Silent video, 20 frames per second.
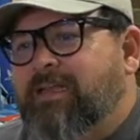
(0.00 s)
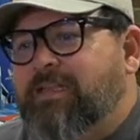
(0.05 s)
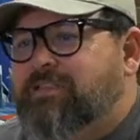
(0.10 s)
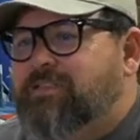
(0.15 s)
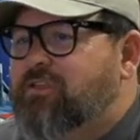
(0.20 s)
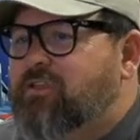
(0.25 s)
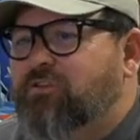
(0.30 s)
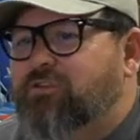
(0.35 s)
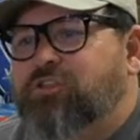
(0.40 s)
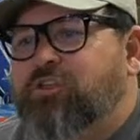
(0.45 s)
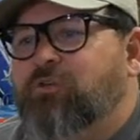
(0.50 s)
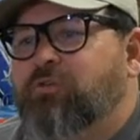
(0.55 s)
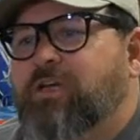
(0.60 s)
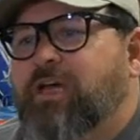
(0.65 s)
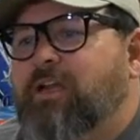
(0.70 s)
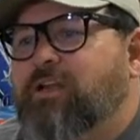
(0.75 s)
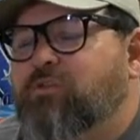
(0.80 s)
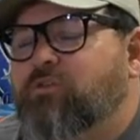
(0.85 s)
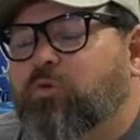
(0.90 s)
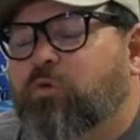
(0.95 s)
they're showing you
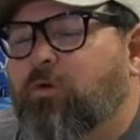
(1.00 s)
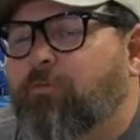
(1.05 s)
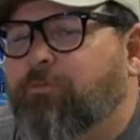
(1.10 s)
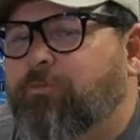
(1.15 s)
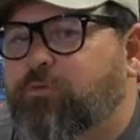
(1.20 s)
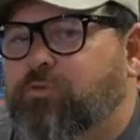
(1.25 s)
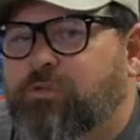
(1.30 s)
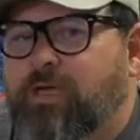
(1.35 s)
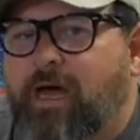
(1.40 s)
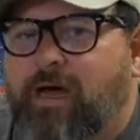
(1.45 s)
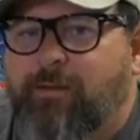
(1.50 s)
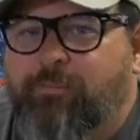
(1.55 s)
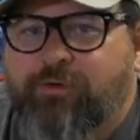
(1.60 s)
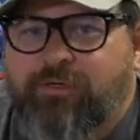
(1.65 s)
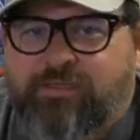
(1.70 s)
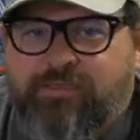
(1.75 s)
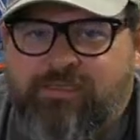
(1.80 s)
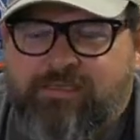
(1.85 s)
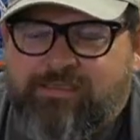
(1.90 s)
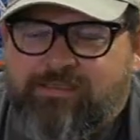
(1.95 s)
how to do it on
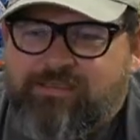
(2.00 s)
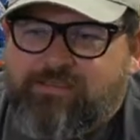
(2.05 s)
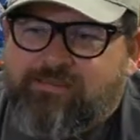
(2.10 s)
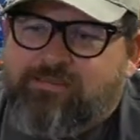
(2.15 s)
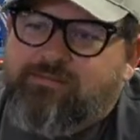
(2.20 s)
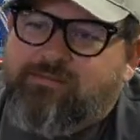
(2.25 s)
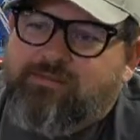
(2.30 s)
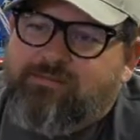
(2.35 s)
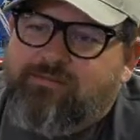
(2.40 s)
Futaba, it's